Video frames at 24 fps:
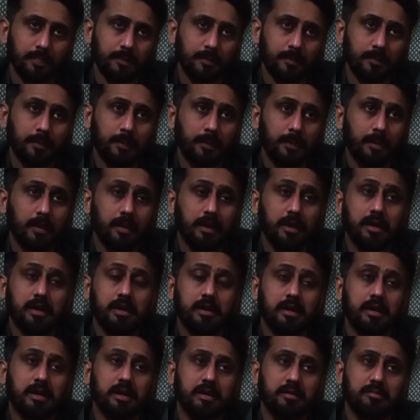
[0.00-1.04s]

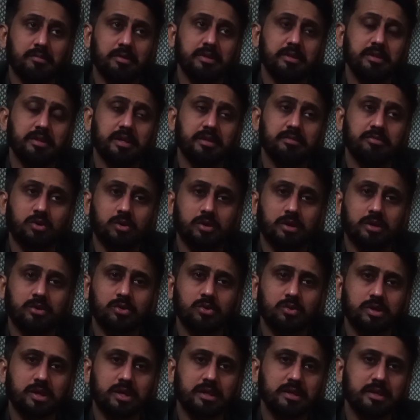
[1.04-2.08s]
one thing I forgot
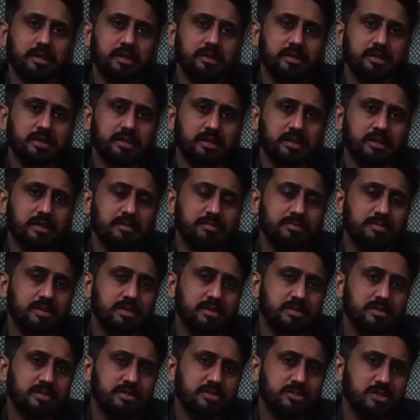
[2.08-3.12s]
to tell, that if there
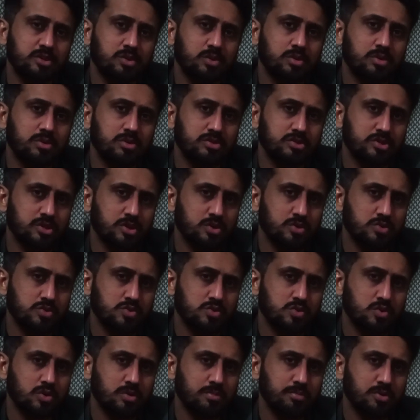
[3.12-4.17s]
is a
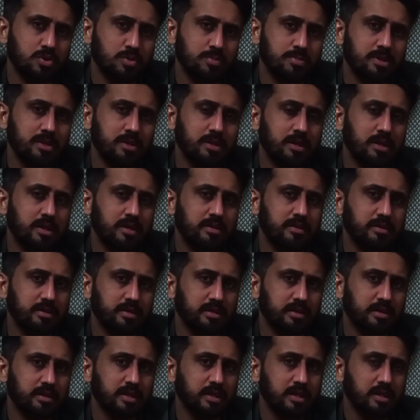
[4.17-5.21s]
chlosion meibomian gland